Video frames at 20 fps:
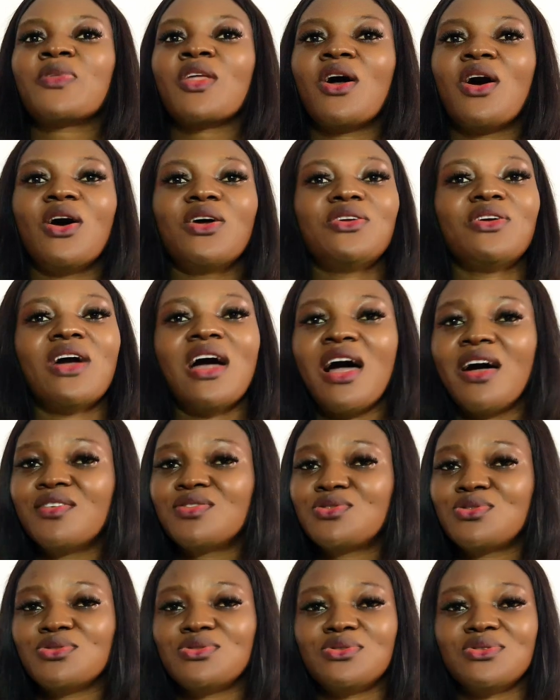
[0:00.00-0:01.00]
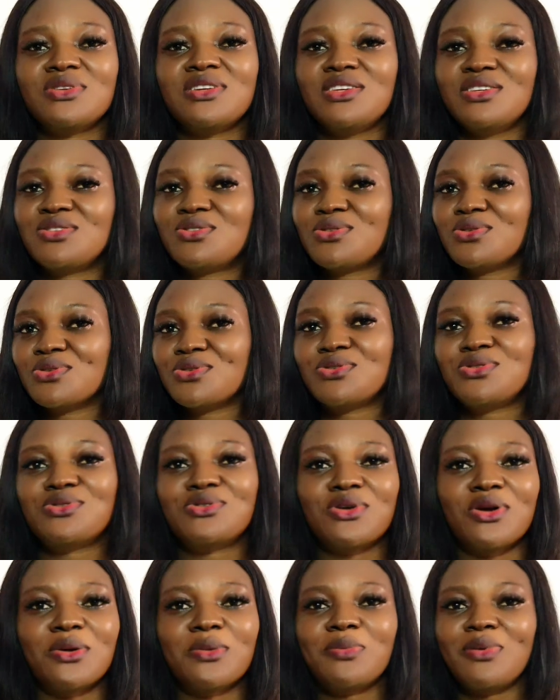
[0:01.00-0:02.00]
All you have to do is to
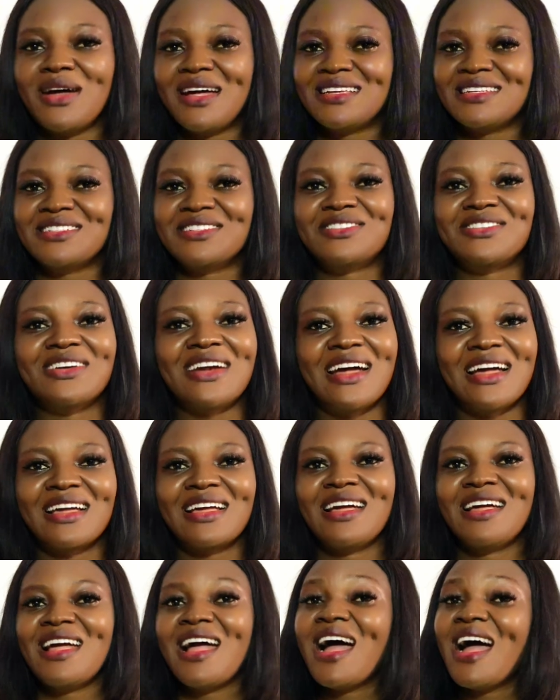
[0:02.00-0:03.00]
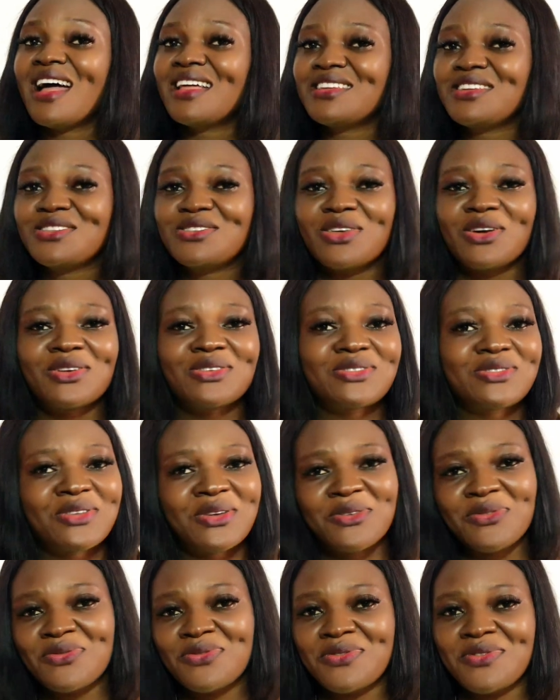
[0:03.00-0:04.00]
drop and drag, and it's
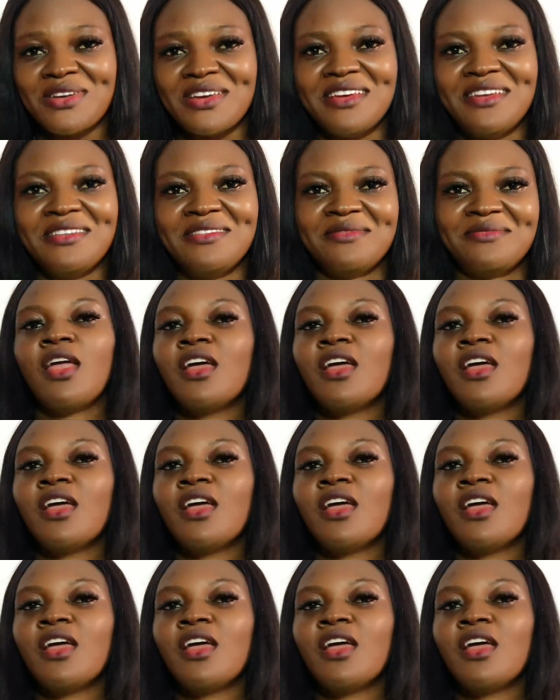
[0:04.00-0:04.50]
also free.